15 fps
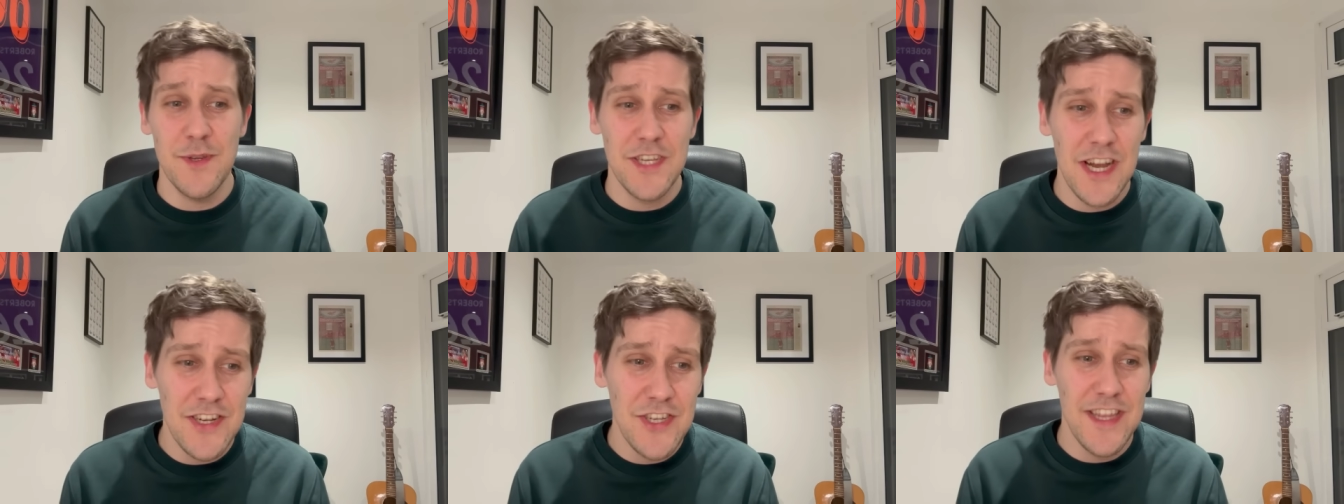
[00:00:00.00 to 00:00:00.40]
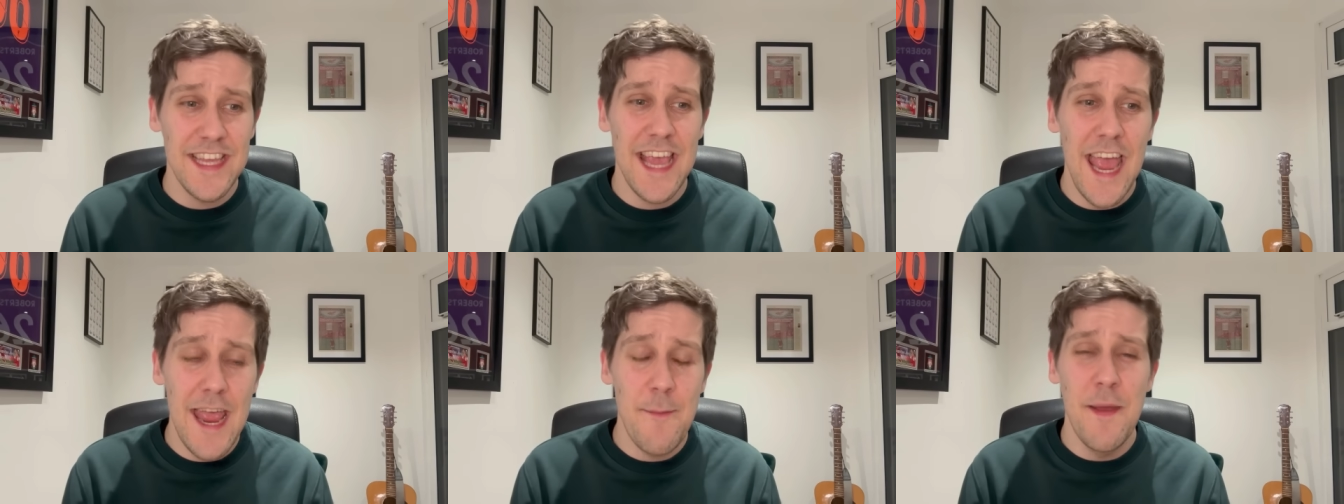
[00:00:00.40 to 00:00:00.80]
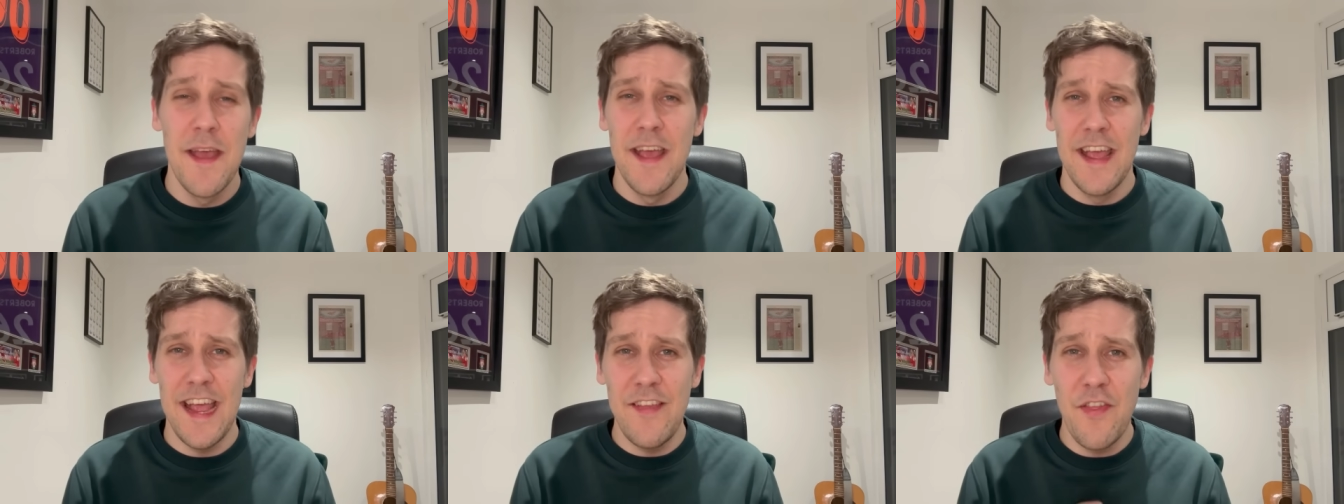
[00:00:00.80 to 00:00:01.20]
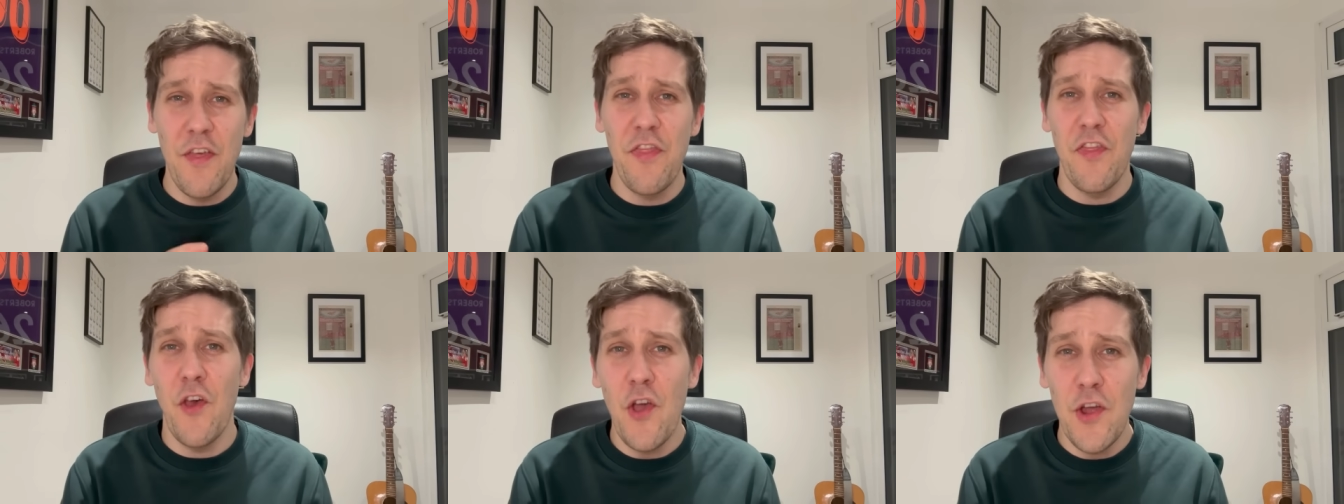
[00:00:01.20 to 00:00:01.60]
which actually came in the
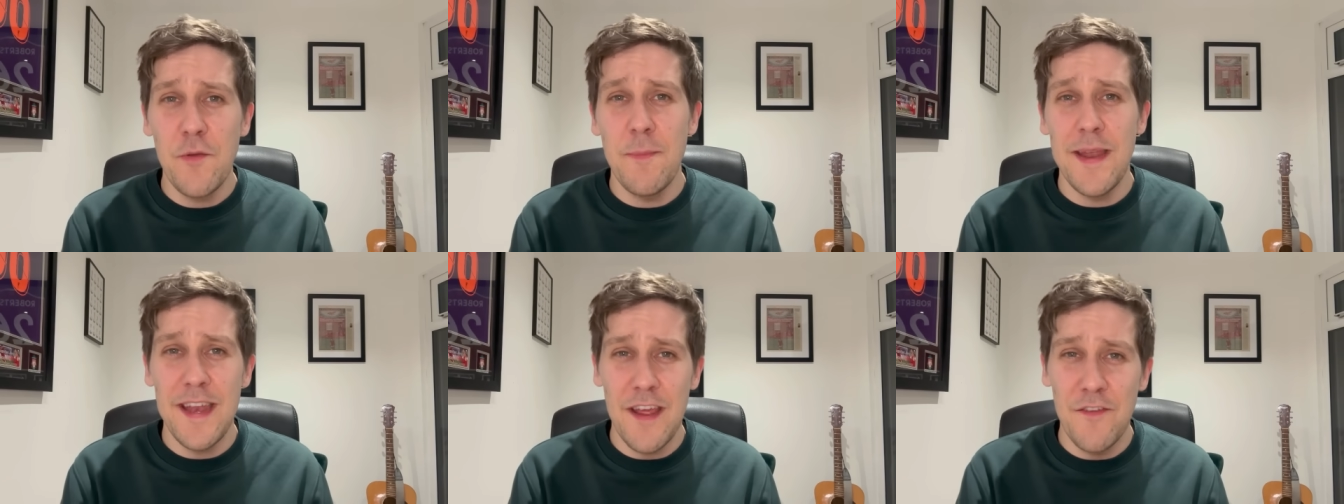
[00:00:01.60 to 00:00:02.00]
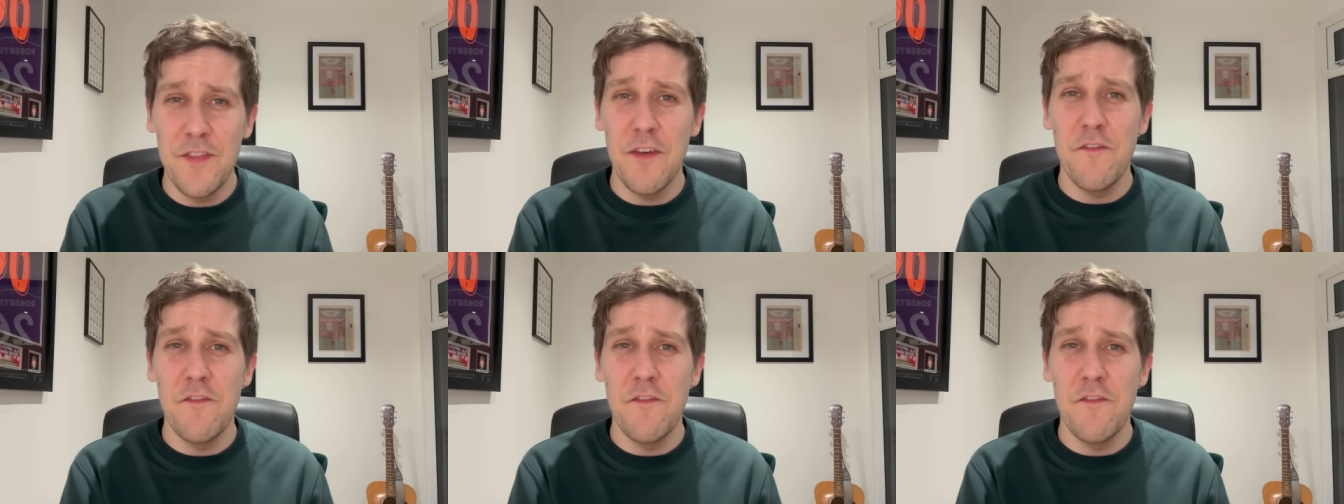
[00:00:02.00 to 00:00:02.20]
3rd minute of